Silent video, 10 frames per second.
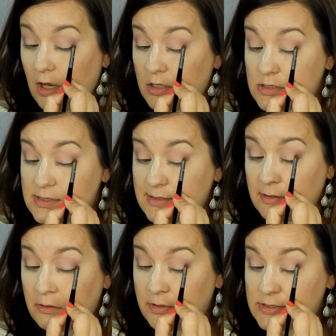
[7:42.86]
And
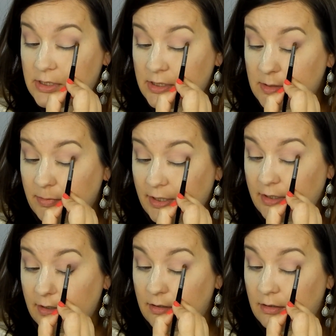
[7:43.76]
slowly starting to
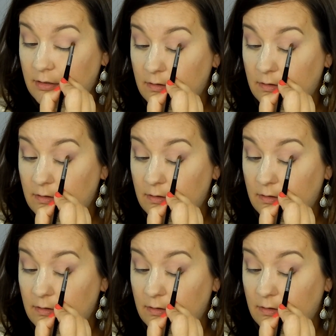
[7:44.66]
blend it.